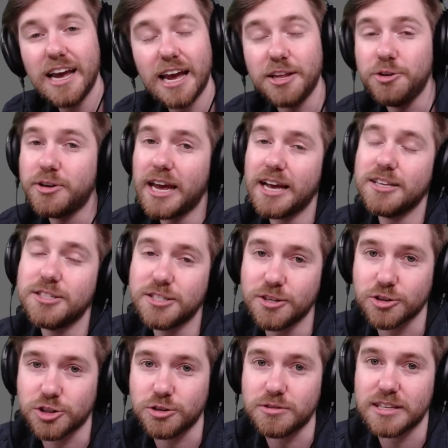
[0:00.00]
and you can still
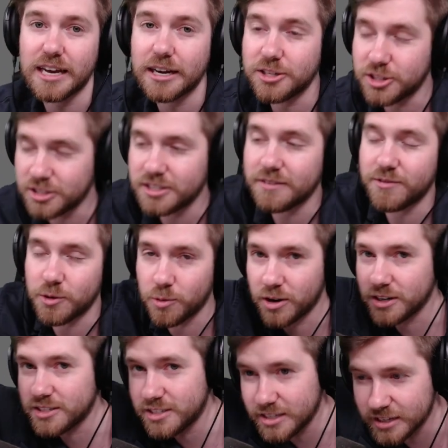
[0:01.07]
shoot the engines if you
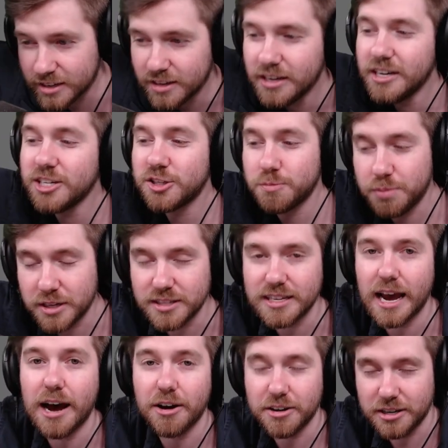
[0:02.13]
want to see it spin
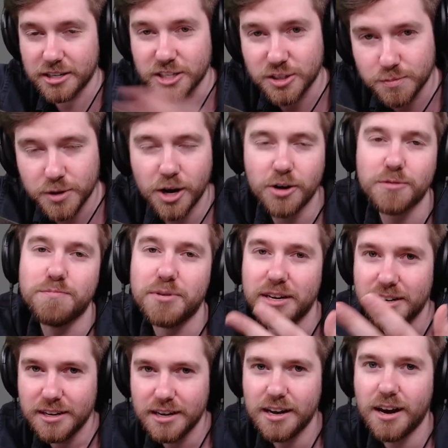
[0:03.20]
down and explode, but
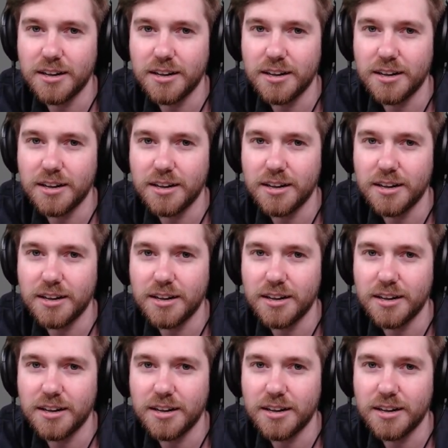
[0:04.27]
a